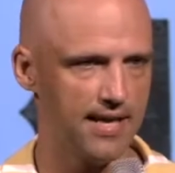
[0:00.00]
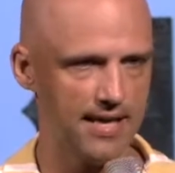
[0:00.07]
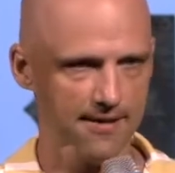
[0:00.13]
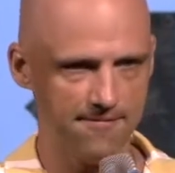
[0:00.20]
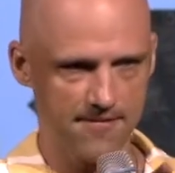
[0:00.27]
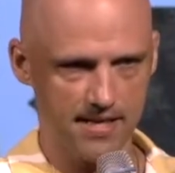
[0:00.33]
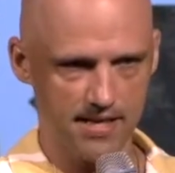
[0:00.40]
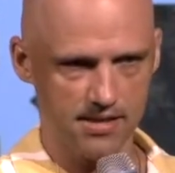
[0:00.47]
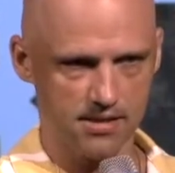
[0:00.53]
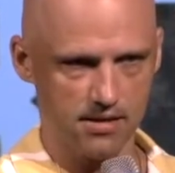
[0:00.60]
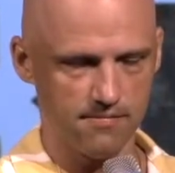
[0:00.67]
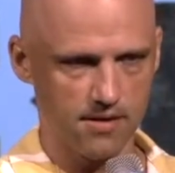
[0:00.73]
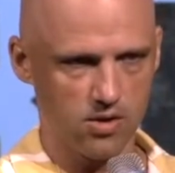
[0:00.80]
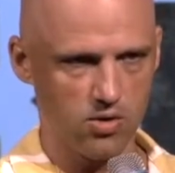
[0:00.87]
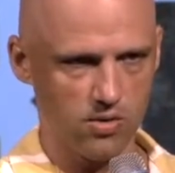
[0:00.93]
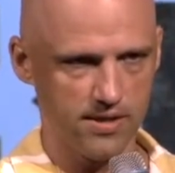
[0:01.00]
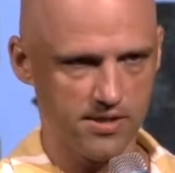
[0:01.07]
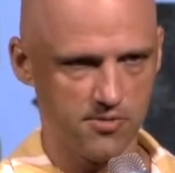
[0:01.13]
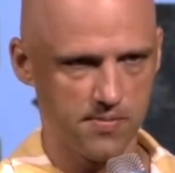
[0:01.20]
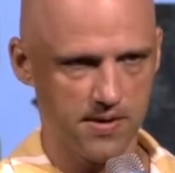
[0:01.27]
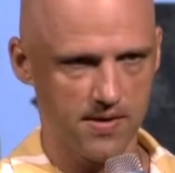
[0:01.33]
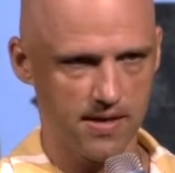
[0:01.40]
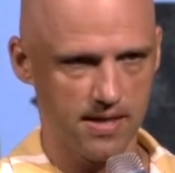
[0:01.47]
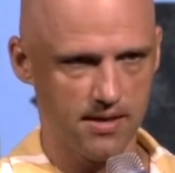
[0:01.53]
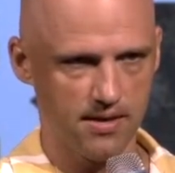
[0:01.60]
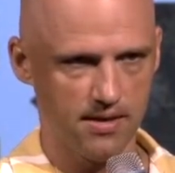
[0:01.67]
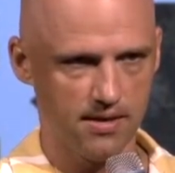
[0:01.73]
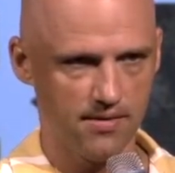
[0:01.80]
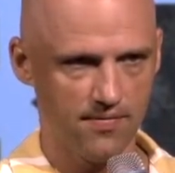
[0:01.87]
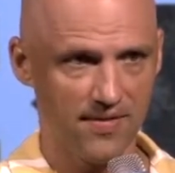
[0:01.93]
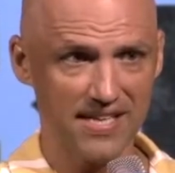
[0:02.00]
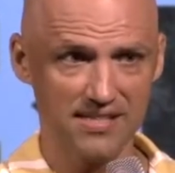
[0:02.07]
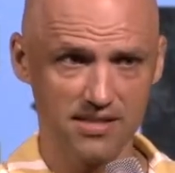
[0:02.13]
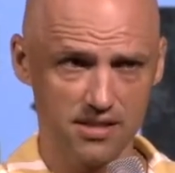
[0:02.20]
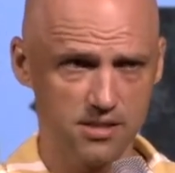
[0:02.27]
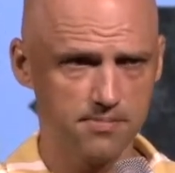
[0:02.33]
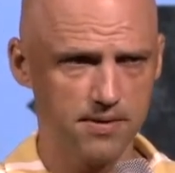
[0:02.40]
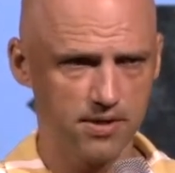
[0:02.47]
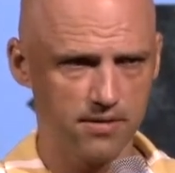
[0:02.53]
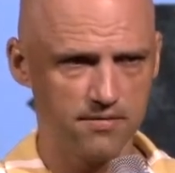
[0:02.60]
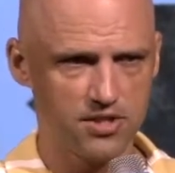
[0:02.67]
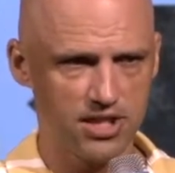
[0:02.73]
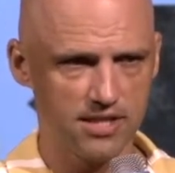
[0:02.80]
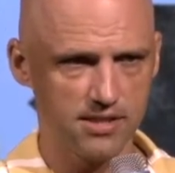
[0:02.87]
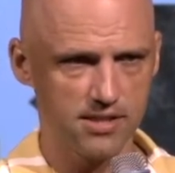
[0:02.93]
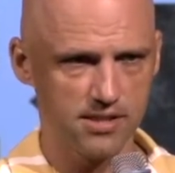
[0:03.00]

If it is of the Holy Spirit, that's the Spirit of Jesus.